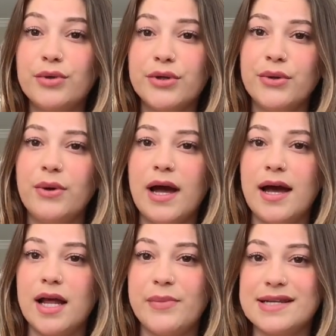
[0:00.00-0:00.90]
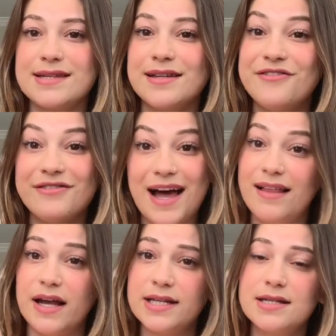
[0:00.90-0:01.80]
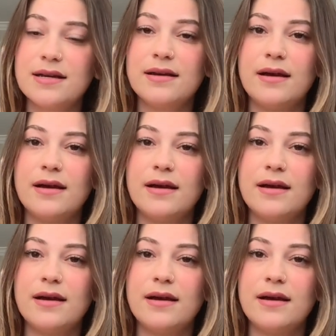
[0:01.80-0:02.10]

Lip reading: blue, and I basically flatlined.